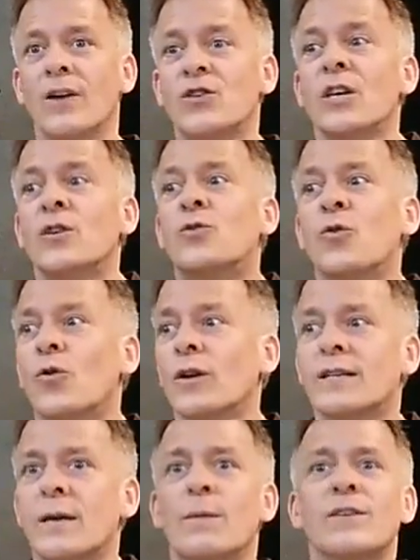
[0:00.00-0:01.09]
She
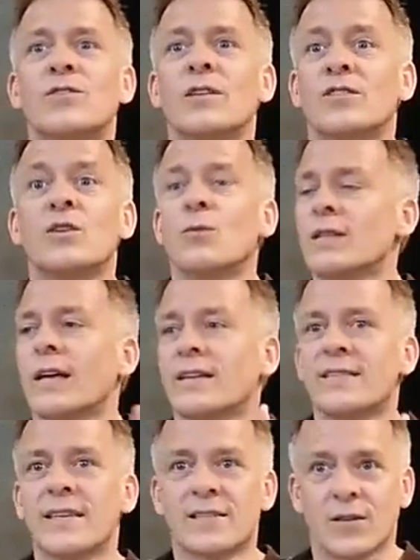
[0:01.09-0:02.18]
adored him, and she was like a
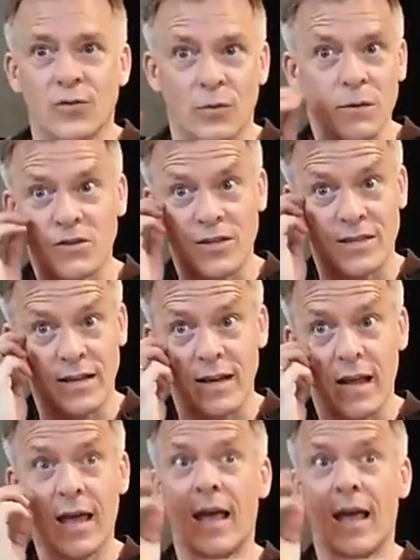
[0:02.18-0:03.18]
sister to him. And she said